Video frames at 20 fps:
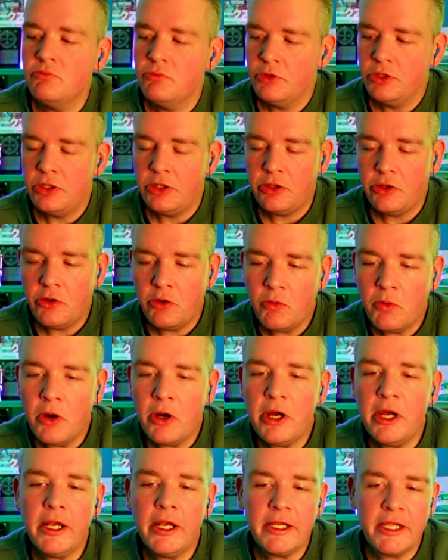you know
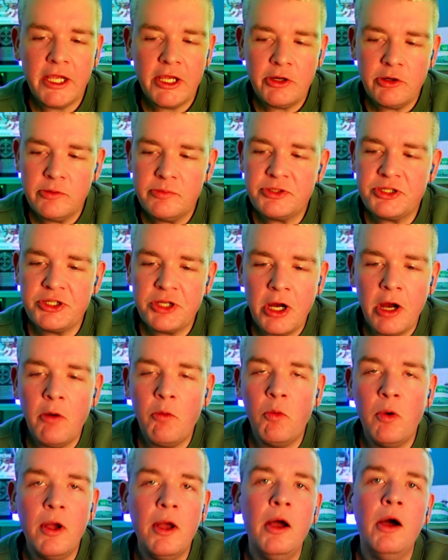what, Caleb's not
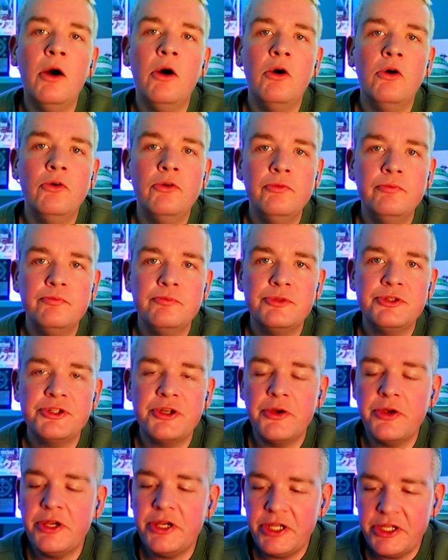well, so he
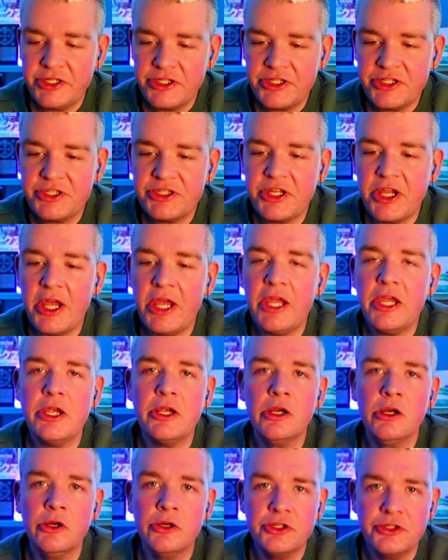needs to stay
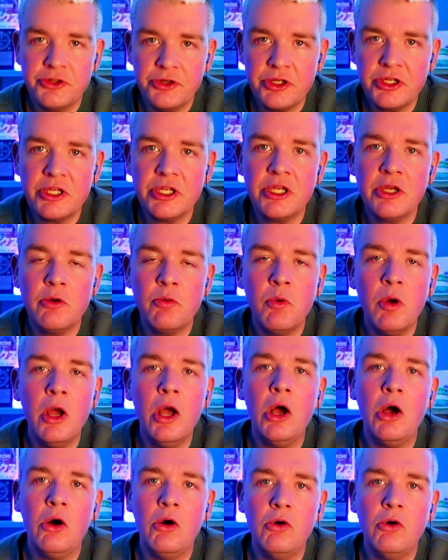here until he can get well.